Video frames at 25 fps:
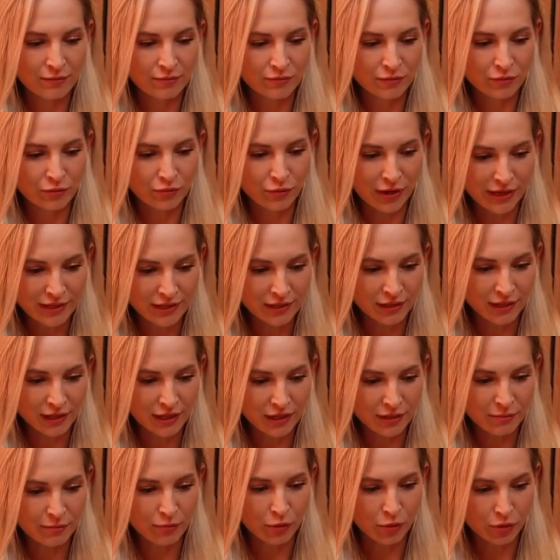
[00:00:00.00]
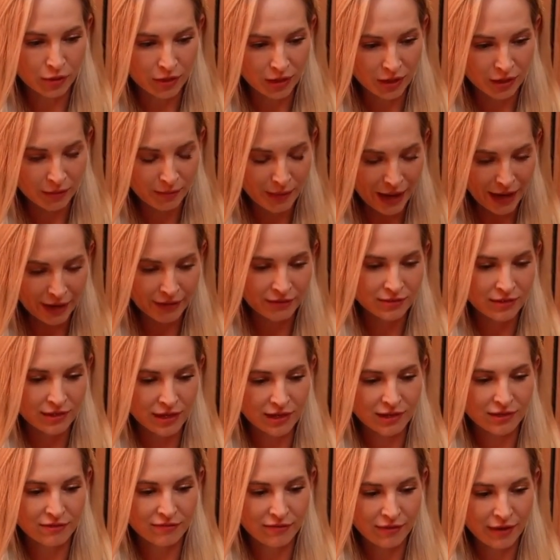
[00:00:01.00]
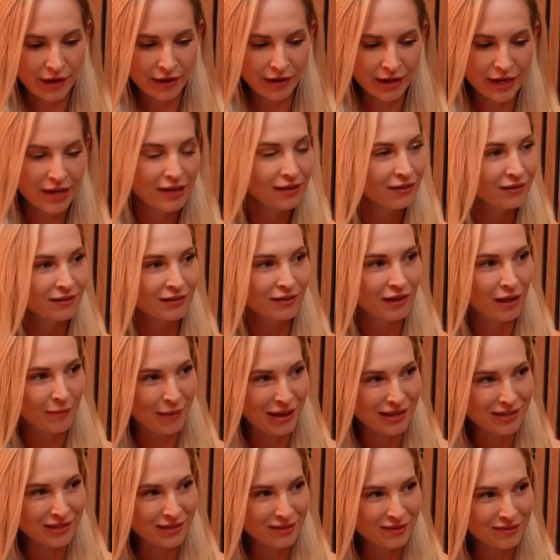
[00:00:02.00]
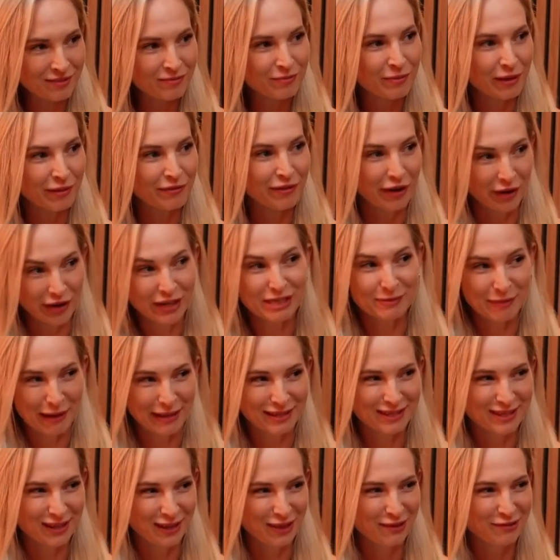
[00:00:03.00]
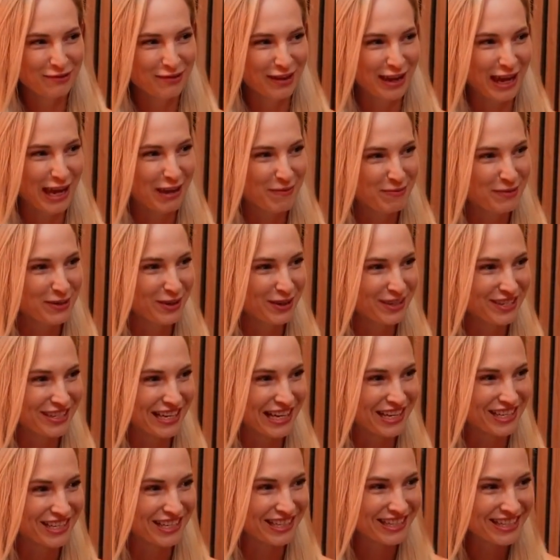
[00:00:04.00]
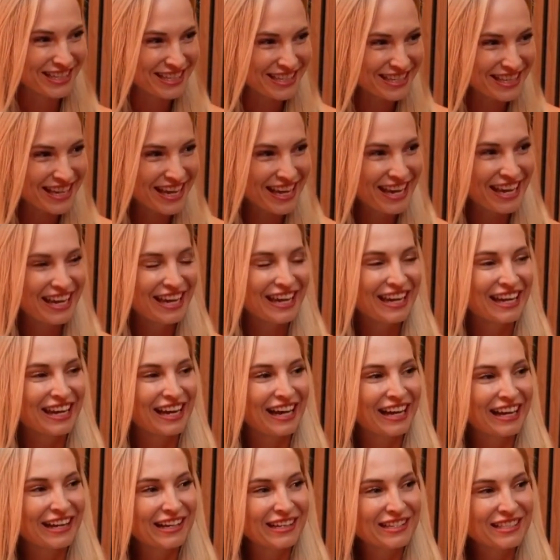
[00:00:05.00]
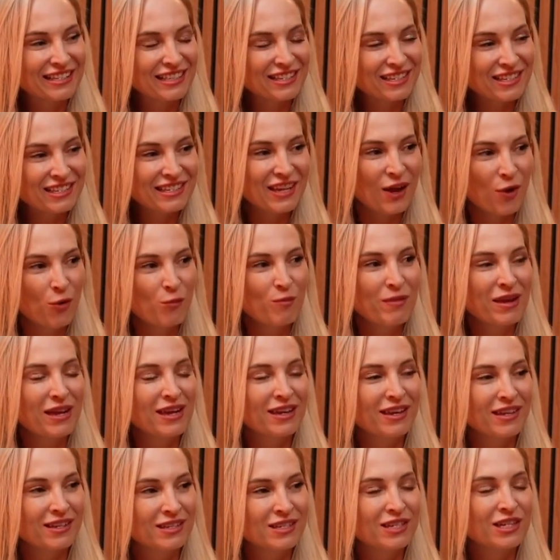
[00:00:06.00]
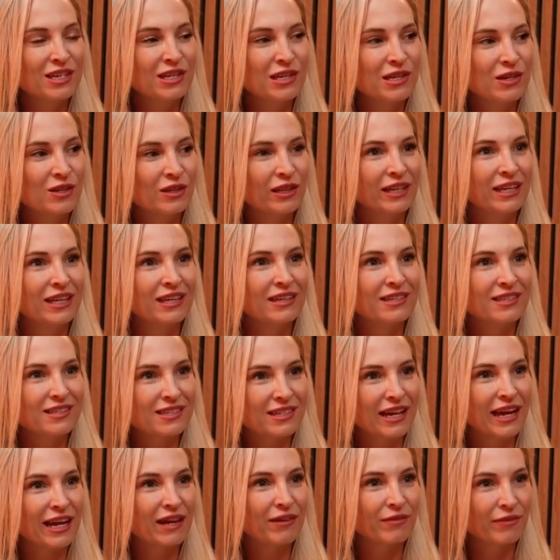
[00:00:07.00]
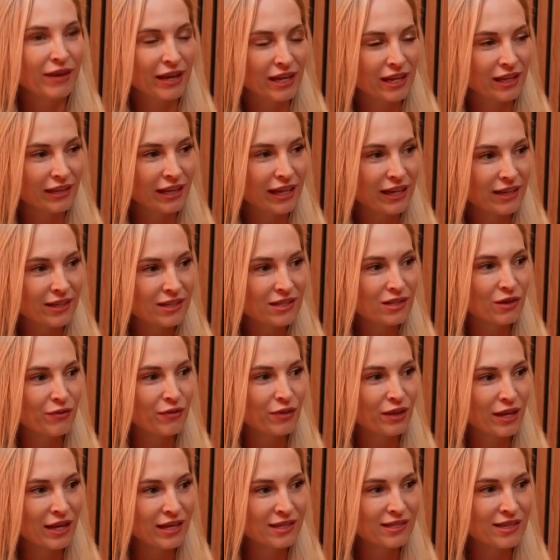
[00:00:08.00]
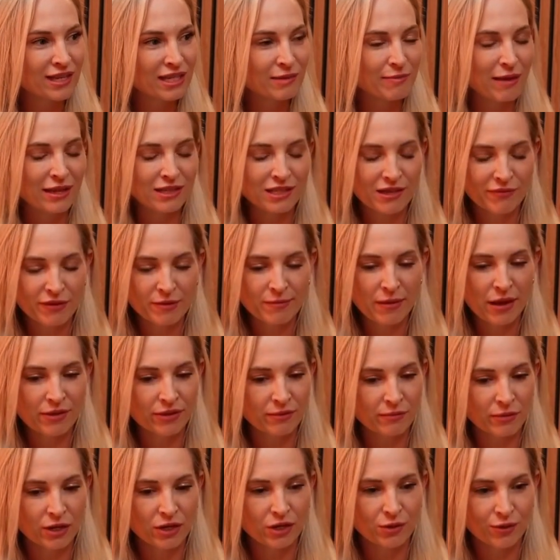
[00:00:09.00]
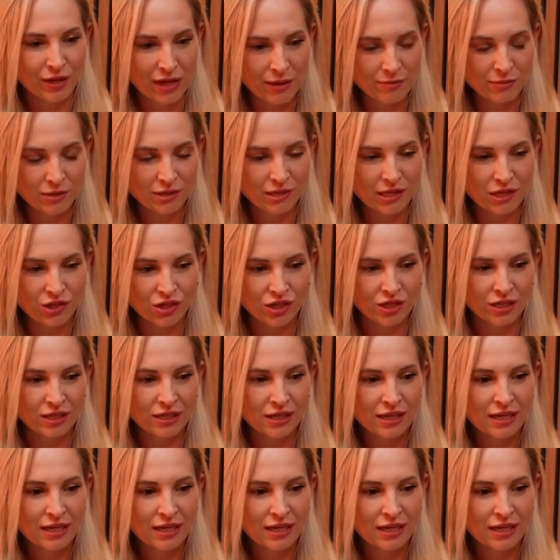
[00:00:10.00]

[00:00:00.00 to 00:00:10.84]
recently bought a pack of 6 very amazing but very expensive hypno sessions to just help me continually stay regulated. So for the next 6 months, every month, I'm going to do a hypno session.